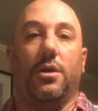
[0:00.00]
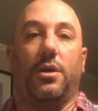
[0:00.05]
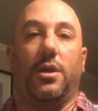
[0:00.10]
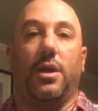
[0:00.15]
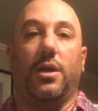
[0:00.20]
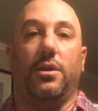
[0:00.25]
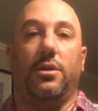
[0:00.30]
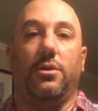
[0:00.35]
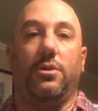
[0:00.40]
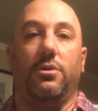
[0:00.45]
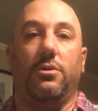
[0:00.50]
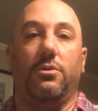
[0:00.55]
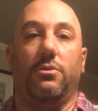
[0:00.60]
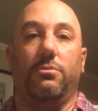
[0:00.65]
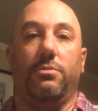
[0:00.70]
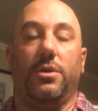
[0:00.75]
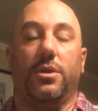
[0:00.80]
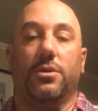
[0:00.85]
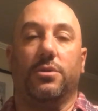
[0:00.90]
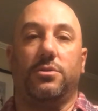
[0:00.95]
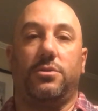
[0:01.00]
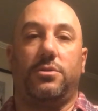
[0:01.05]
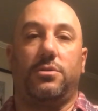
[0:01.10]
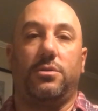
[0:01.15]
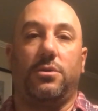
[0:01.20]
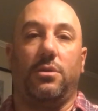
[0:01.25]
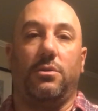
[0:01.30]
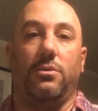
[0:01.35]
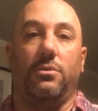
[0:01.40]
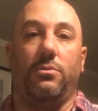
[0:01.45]
can do,
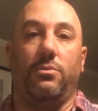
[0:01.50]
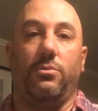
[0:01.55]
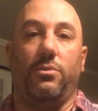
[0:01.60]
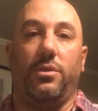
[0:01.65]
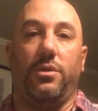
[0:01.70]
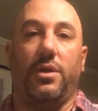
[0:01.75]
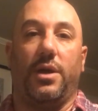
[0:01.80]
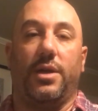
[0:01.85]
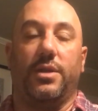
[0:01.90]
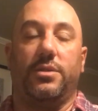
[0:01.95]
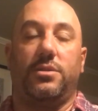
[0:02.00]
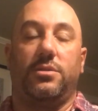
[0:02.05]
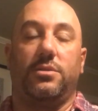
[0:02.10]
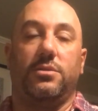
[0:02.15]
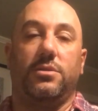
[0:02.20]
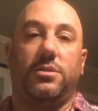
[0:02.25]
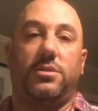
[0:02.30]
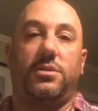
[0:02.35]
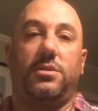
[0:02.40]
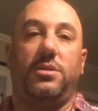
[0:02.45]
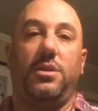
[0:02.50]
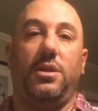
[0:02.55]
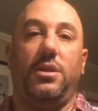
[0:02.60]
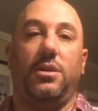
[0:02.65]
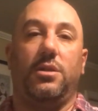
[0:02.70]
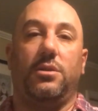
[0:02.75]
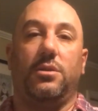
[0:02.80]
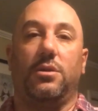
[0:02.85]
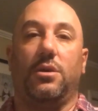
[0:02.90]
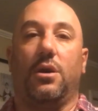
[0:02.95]
because with that
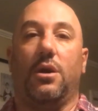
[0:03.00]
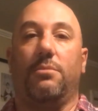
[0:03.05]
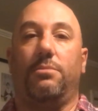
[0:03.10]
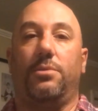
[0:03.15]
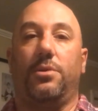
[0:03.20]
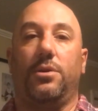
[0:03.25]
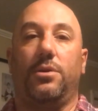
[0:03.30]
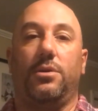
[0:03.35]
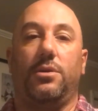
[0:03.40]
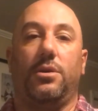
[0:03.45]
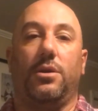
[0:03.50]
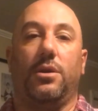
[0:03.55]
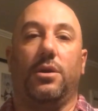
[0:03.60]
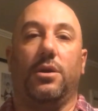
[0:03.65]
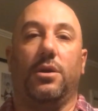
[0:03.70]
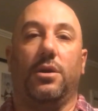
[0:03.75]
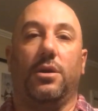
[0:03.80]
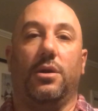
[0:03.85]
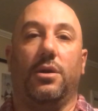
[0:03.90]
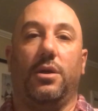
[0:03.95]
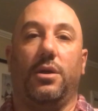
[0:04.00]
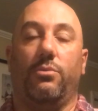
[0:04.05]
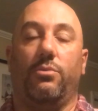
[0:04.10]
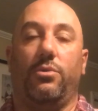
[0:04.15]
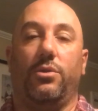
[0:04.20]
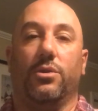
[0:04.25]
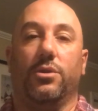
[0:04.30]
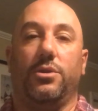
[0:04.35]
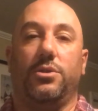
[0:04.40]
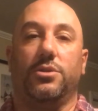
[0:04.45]
seat up, it
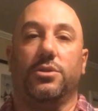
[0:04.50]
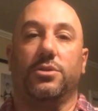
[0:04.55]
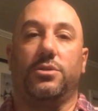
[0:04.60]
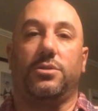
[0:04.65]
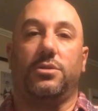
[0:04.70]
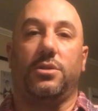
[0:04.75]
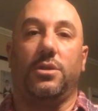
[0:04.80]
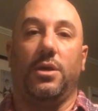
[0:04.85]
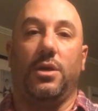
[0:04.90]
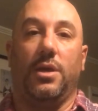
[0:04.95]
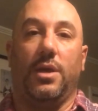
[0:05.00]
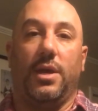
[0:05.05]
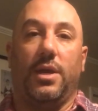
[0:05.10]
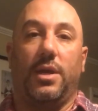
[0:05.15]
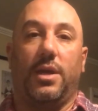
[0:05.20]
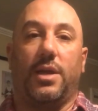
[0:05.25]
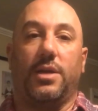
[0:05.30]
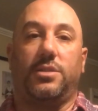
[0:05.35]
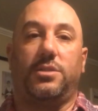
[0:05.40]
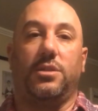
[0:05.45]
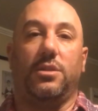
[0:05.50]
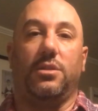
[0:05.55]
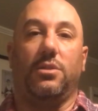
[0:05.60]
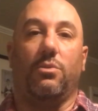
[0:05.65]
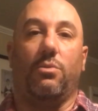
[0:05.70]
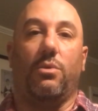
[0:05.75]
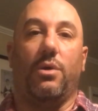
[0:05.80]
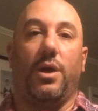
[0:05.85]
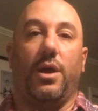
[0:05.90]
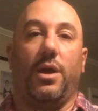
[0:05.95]
really just gets in the
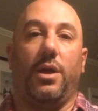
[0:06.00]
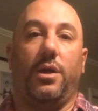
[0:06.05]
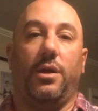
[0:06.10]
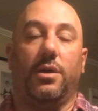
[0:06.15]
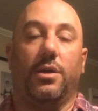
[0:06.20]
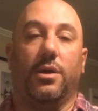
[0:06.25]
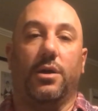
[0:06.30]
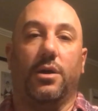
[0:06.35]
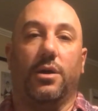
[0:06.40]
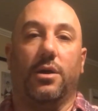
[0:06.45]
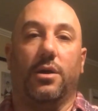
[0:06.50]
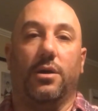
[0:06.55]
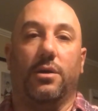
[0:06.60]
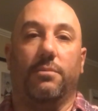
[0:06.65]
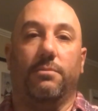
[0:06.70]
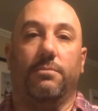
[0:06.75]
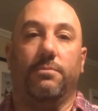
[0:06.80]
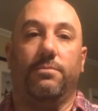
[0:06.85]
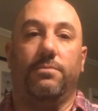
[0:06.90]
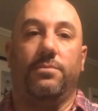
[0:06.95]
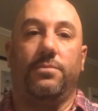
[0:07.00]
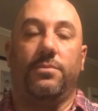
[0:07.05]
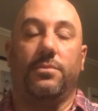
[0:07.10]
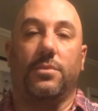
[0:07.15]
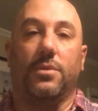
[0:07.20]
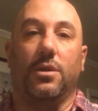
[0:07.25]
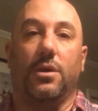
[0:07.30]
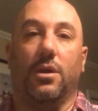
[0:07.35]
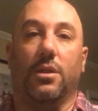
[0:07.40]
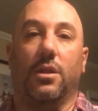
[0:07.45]
way a
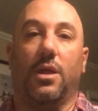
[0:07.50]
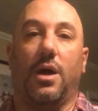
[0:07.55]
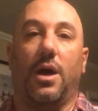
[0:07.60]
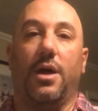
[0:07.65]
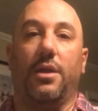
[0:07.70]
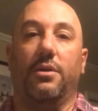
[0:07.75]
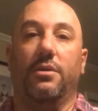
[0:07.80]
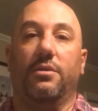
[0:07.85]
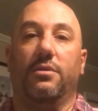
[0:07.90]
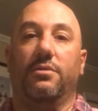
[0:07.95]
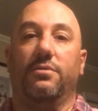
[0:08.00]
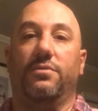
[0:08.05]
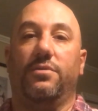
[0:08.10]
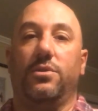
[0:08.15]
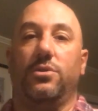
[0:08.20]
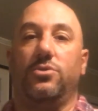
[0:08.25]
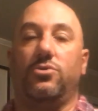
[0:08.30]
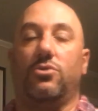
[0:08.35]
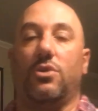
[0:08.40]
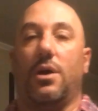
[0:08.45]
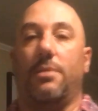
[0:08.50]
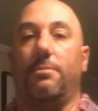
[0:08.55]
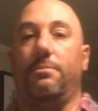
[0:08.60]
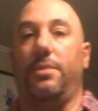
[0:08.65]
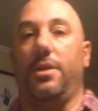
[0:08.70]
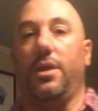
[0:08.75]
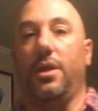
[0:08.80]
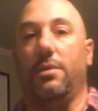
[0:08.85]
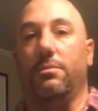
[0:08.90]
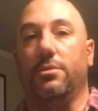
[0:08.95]
lot of
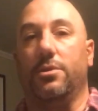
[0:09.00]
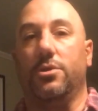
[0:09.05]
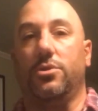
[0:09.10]
being able